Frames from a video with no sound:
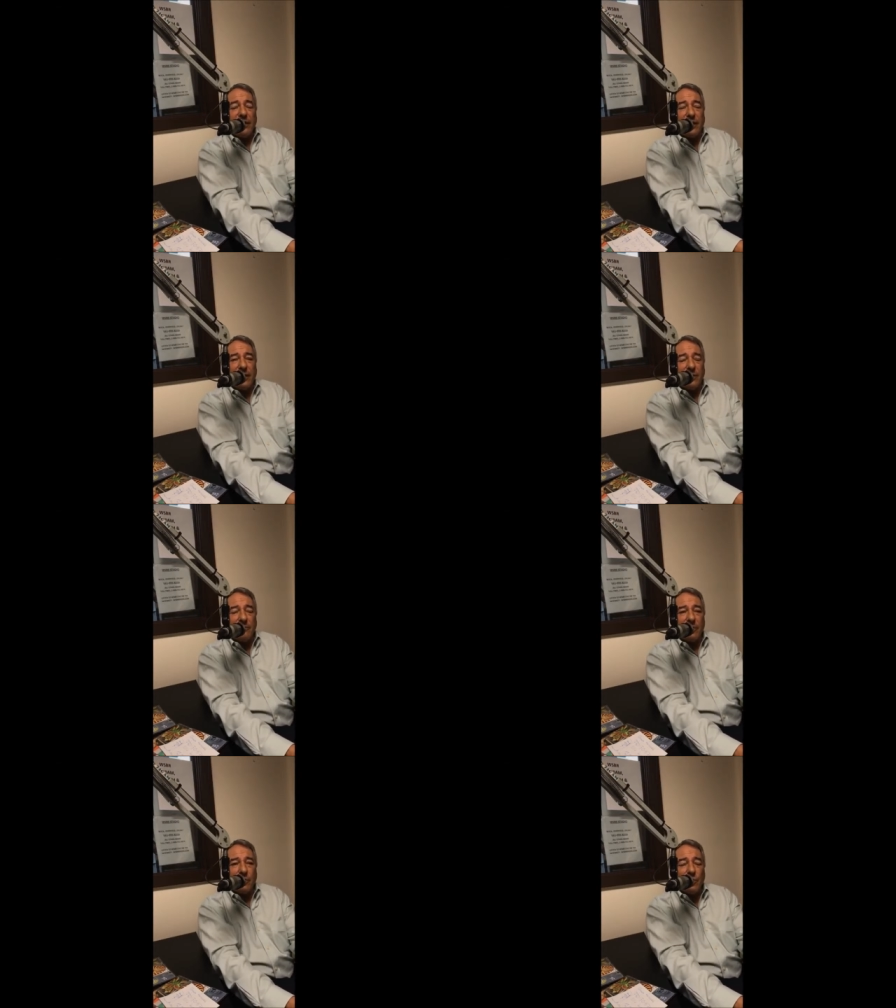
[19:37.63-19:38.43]

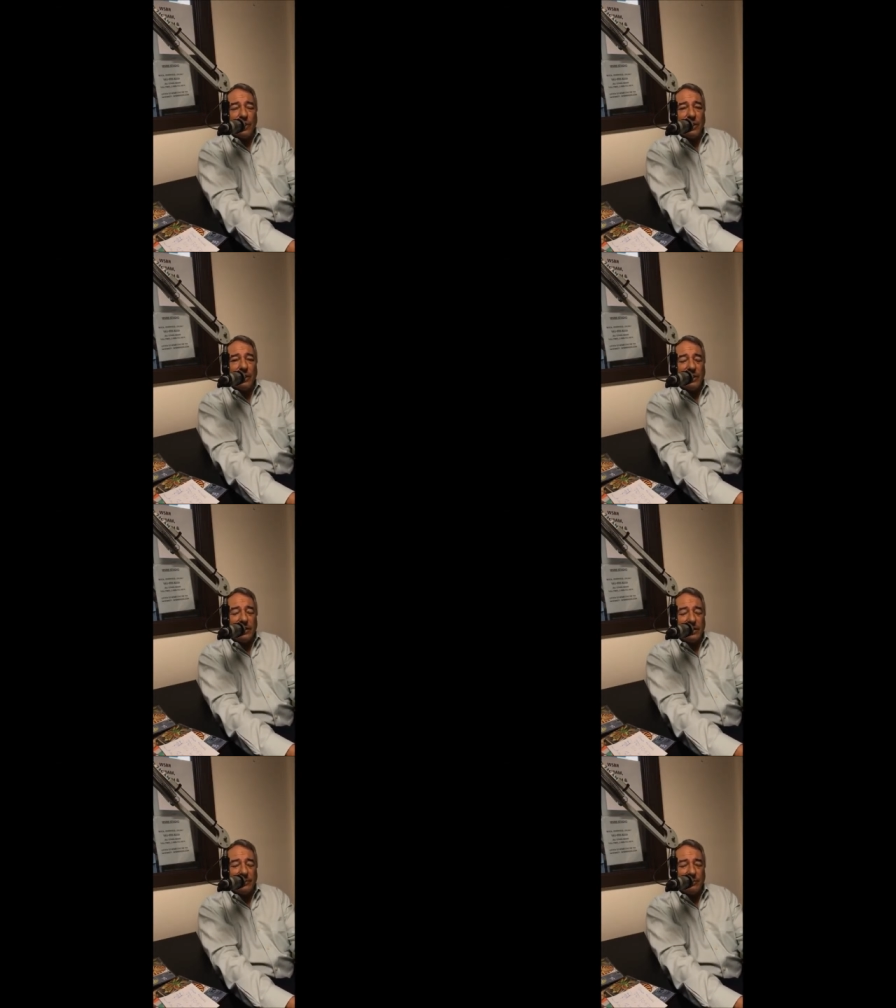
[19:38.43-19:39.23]
Um, we
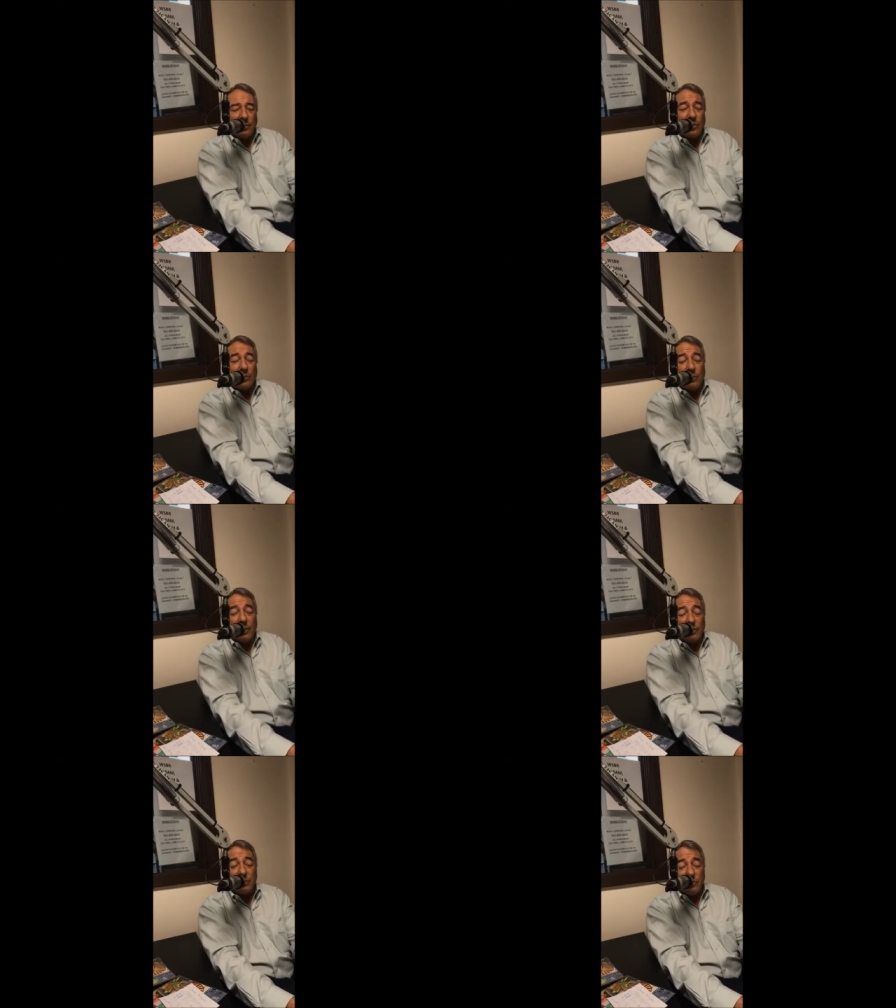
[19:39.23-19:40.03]
um, or, or,
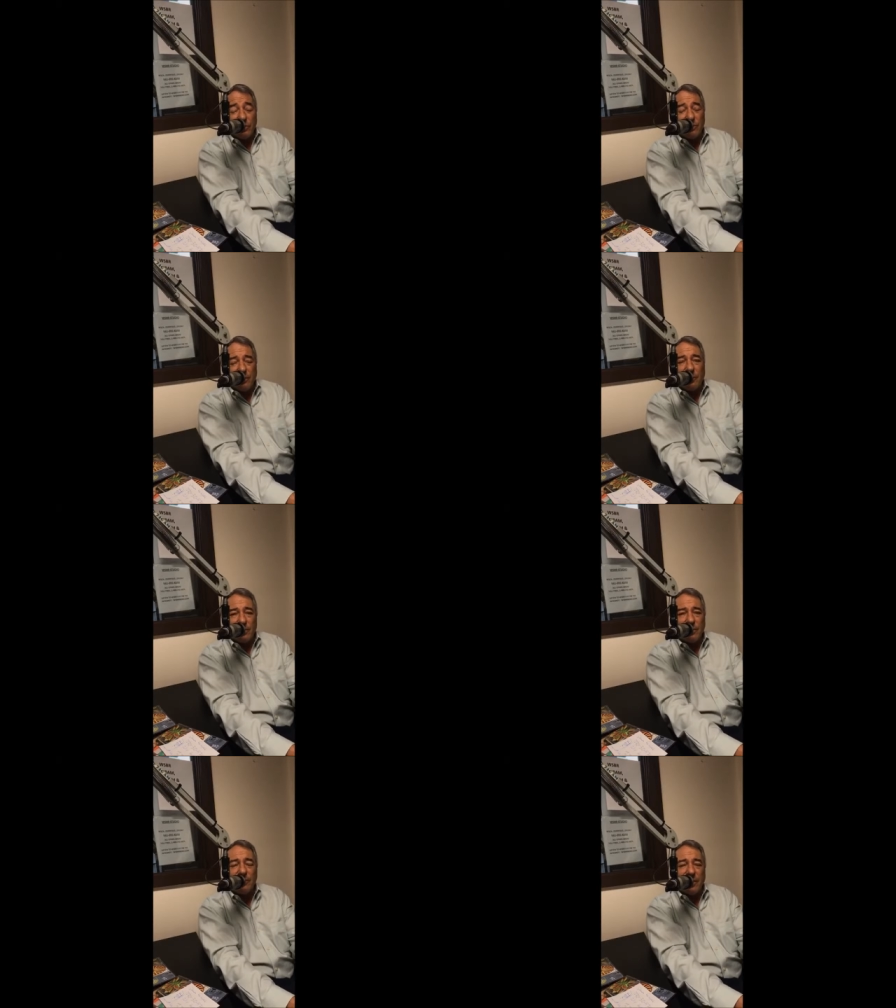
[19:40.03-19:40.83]
we introduce them,
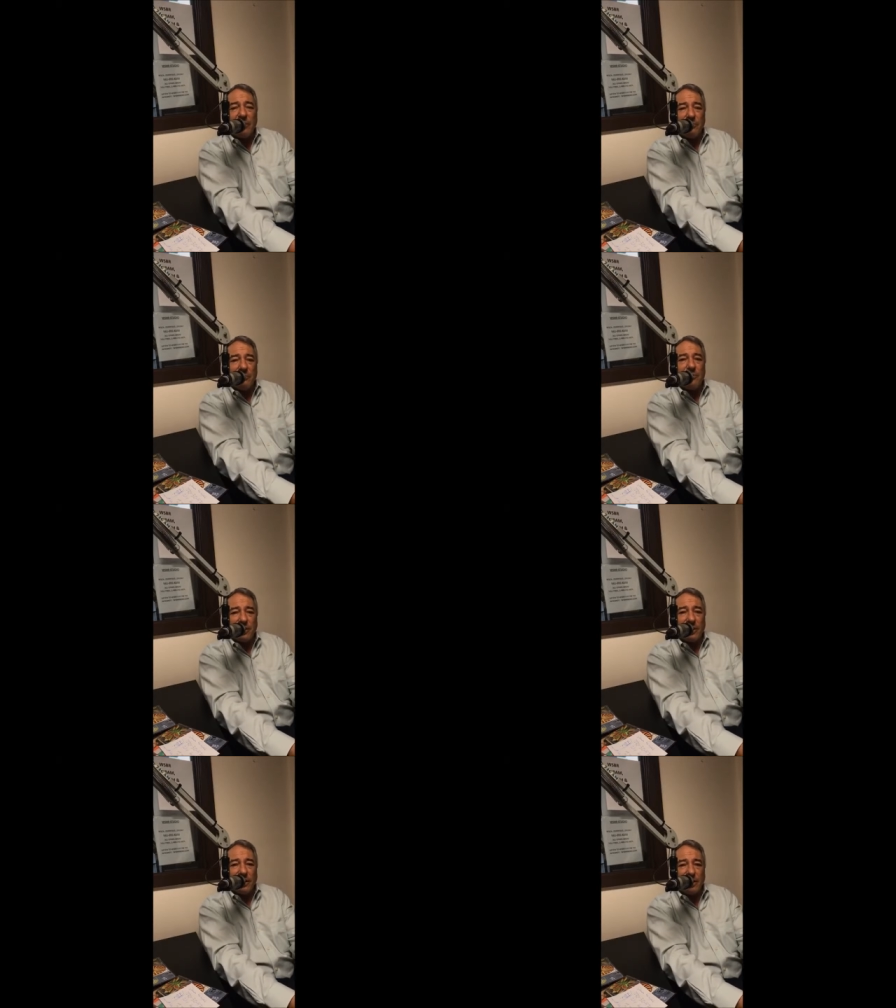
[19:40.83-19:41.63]
I should say, to
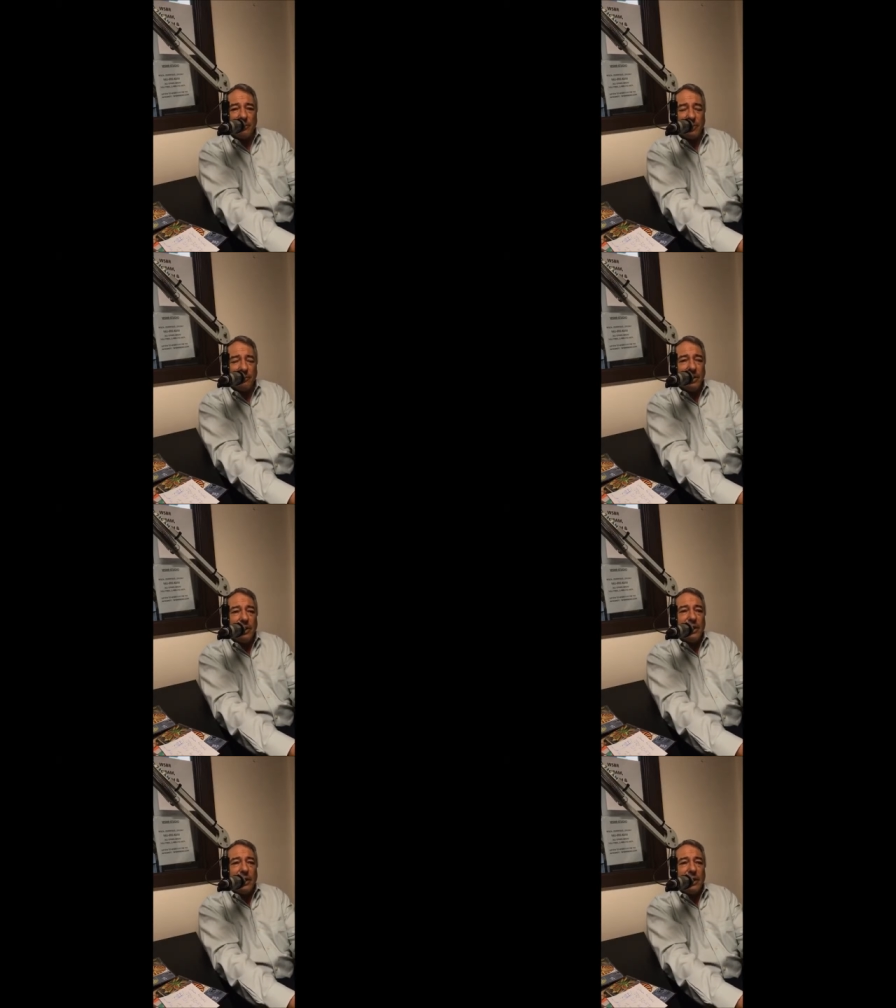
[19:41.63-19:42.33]
people that can help them.